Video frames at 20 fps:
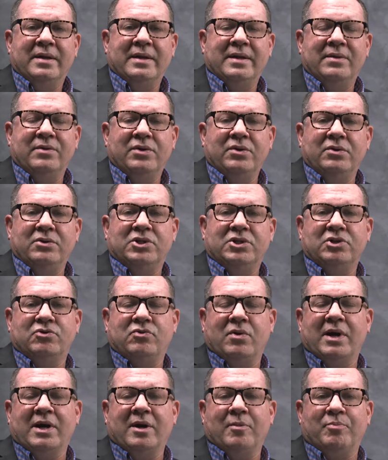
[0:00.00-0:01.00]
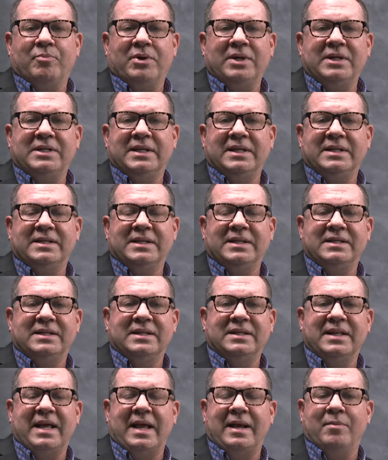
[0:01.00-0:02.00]
usually drawing up precincts
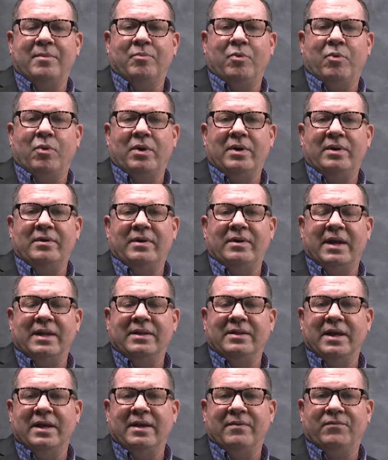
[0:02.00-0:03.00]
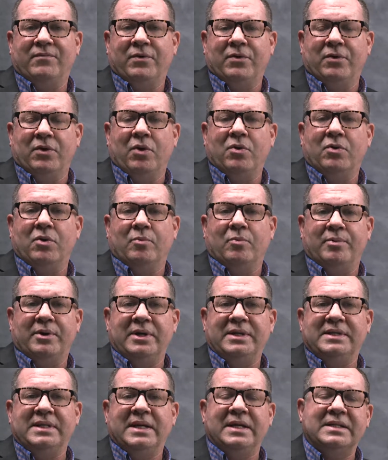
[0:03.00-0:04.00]
isn't that important for local
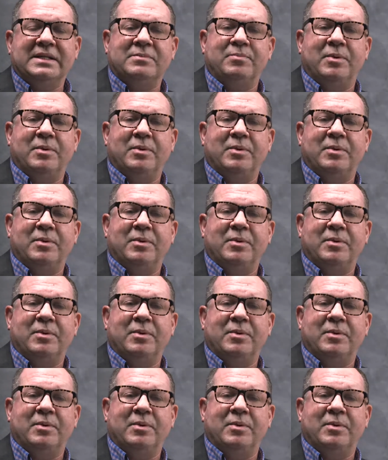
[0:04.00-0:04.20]
precincts,